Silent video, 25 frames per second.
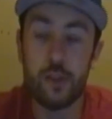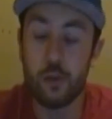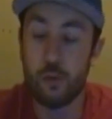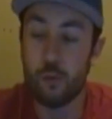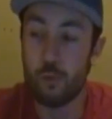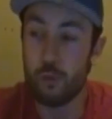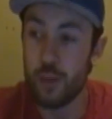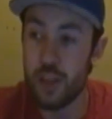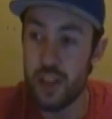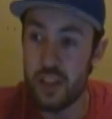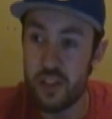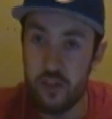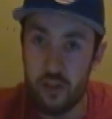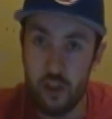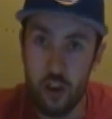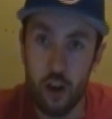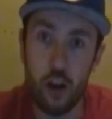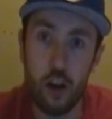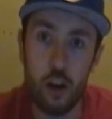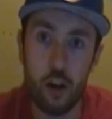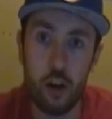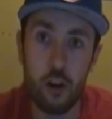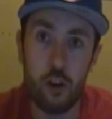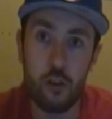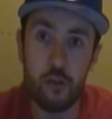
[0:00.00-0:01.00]
to
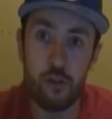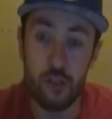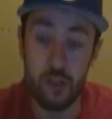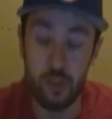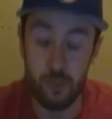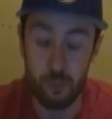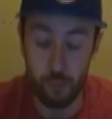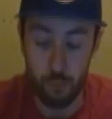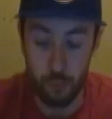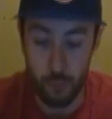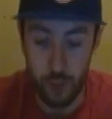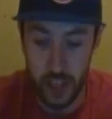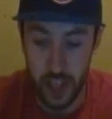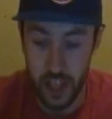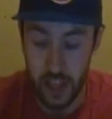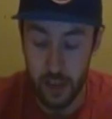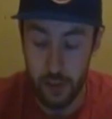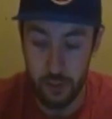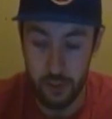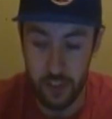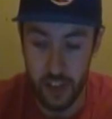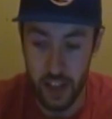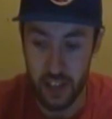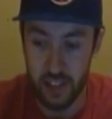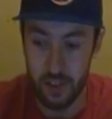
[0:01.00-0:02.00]
recharge and
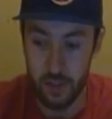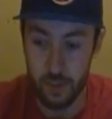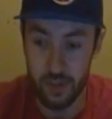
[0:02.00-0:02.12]
re-energize